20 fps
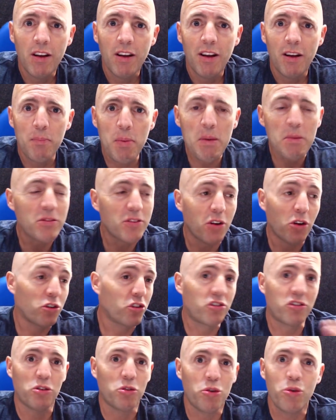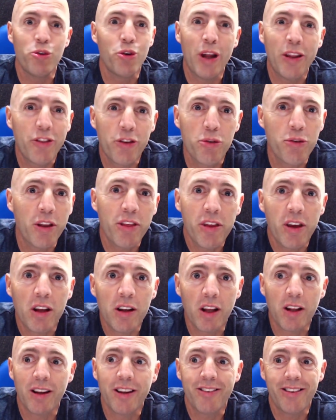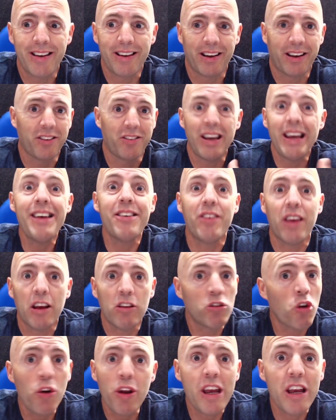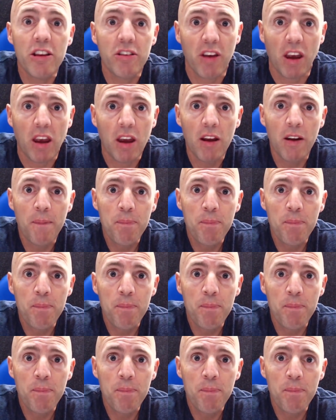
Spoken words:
People say, just do nothing. Like it's easy. It's not easy.